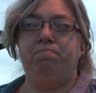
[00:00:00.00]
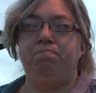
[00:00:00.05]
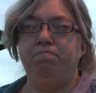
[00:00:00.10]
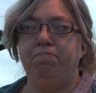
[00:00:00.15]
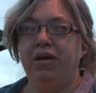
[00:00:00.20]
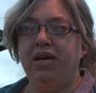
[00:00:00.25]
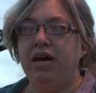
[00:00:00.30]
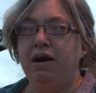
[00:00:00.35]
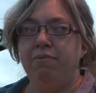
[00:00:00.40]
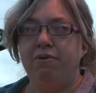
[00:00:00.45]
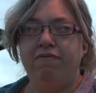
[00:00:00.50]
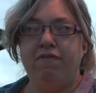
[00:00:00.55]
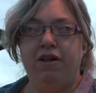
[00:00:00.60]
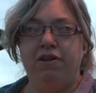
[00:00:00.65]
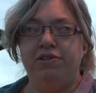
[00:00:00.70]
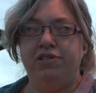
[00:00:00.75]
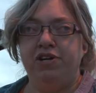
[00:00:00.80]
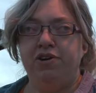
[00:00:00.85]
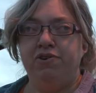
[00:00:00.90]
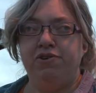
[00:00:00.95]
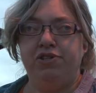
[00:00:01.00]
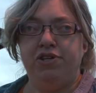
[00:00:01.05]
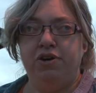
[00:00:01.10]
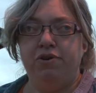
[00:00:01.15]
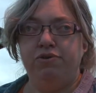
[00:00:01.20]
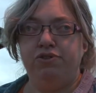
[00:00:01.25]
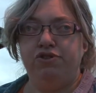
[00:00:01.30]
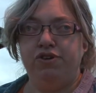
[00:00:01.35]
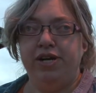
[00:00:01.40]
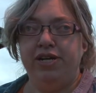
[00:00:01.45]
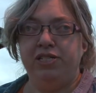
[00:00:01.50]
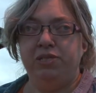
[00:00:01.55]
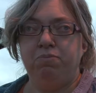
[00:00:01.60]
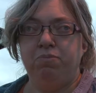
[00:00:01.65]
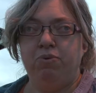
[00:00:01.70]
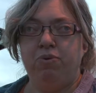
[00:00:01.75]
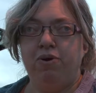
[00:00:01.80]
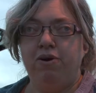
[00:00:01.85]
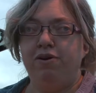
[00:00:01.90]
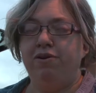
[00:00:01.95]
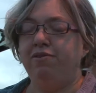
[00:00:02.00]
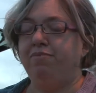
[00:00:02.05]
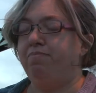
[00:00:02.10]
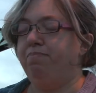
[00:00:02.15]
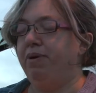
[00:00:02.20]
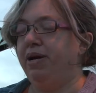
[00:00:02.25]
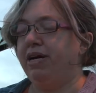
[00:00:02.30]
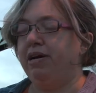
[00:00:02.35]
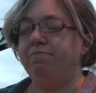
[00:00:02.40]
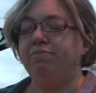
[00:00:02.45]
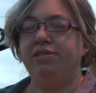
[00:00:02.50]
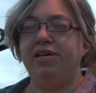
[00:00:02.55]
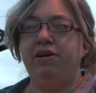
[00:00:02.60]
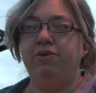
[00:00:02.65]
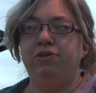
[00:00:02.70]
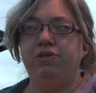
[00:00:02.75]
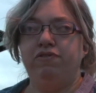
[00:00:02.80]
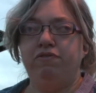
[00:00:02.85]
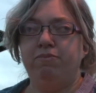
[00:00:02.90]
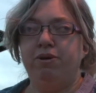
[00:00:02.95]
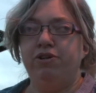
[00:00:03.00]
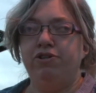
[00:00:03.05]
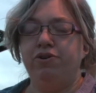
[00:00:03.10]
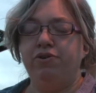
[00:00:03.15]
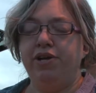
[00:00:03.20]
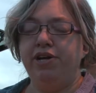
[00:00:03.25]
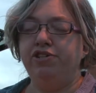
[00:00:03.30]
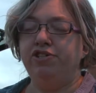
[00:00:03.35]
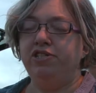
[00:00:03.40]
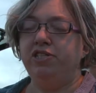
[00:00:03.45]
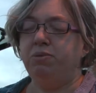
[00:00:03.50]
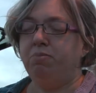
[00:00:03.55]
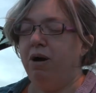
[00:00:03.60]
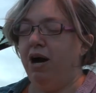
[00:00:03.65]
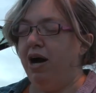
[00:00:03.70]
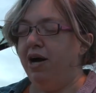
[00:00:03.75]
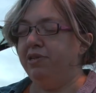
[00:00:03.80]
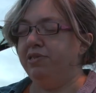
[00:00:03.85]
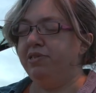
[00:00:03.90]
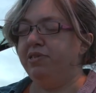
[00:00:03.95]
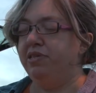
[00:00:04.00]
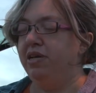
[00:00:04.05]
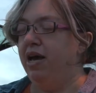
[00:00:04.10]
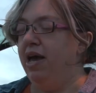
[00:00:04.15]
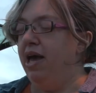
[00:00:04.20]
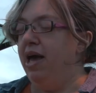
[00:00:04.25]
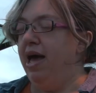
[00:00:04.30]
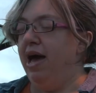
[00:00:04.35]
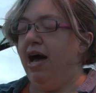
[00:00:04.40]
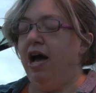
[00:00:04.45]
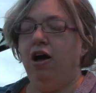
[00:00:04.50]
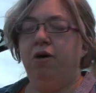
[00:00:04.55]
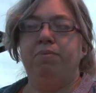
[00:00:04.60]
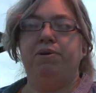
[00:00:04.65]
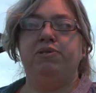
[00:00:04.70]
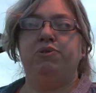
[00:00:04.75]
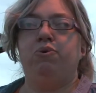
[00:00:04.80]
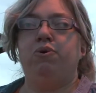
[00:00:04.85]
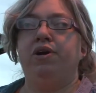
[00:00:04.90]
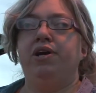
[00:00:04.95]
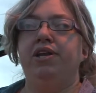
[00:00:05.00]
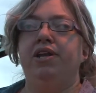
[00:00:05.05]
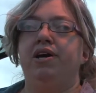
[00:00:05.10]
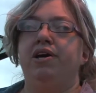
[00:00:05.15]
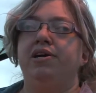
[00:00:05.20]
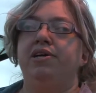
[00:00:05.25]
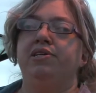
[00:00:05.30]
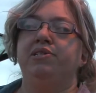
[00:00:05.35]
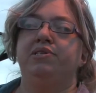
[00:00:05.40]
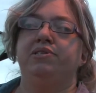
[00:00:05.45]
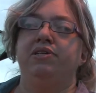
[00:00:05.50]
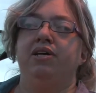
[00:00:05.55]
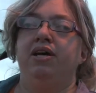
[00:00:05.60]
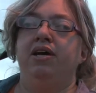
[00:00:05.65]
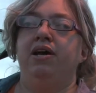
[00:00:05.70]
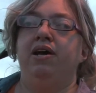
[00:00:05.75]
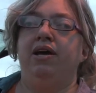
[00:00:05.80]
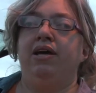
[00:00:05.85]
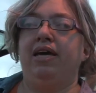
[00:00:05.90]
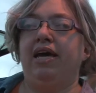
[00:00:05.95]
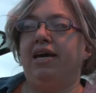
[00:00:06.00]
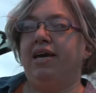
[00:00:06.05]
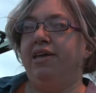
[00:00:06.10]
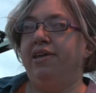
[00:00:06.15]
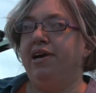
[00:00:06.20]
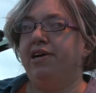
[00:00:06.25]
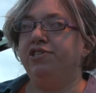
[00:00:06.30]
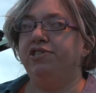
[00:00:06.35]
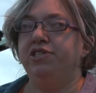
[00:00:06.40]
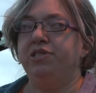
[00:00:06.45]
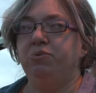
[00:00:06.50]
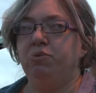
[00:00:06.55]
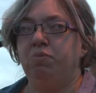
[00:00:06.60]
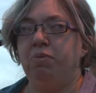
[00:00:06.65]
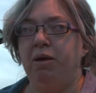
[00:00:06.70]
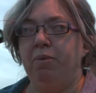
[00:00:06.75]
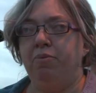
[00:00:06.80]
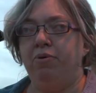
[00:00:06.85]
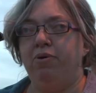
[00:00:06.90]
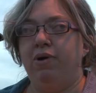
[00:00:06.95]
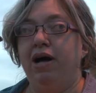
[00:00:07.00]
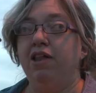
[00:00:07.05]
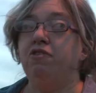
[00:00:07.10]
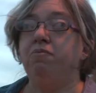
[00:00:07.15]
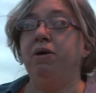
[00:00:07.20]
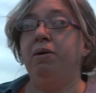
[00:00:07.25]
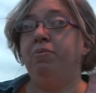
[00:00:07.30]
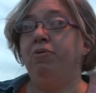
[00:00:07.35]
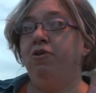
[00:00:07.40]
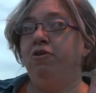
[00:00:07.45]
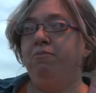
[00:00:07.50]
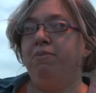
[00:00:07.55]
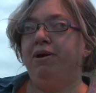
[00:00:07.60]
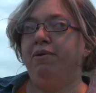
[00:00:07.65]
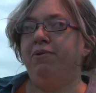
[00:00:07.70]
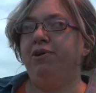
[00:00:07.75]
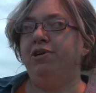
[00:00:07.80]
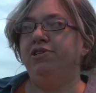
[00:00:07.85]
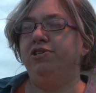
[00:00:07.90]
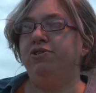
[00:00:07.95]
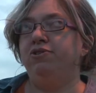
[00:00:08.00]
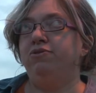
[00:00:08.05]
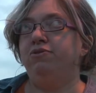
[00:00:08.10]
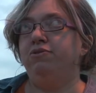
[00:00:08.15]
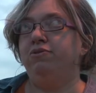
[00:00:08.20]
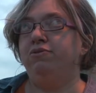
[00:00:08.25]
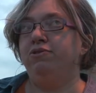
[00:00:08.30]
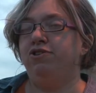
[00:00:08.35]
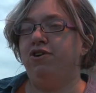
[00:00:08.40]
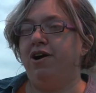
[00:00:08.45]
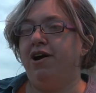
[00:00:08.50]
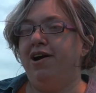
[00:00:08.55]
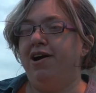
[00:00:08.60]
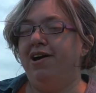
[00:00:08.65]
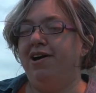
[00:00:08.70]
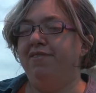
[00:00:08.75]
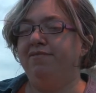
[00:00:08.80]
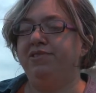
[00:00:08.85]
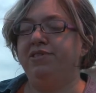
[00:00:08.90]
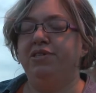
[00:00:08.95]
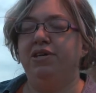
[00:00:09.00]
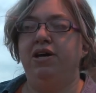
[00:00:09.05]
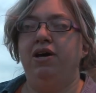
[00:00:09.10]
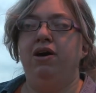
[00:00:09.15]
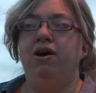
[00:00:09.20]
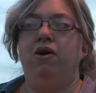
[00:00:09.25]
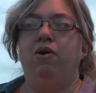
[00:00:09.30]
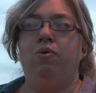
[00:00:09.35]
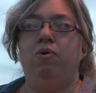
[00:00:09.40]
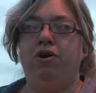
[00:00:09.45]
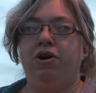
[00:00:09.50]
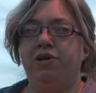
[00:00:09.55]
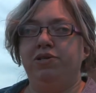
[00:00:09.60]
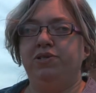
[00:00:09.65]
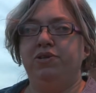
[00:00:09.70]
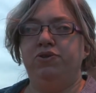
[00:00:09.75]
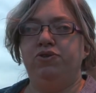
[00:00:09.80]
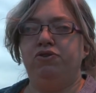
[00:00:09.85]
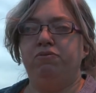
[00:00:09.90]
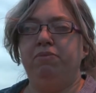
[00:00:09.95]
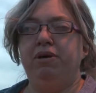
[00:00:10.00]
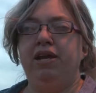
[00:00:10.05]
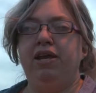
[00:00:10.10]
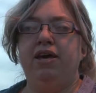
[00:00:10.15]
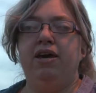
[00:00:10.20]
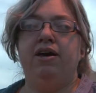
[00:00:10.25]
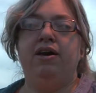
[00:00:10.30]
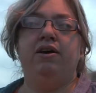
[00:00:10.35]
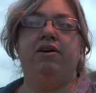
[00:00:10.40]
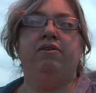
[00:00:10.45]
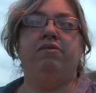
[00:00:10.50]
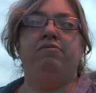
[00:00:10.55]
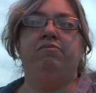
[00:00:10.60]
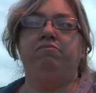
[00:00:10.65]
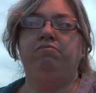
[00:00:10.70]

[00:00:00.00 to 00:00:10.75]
become a volunteer to tote transport, pick up totes from our donation spots, help us organize get connections with people, other people who might want to do drives, work on social media.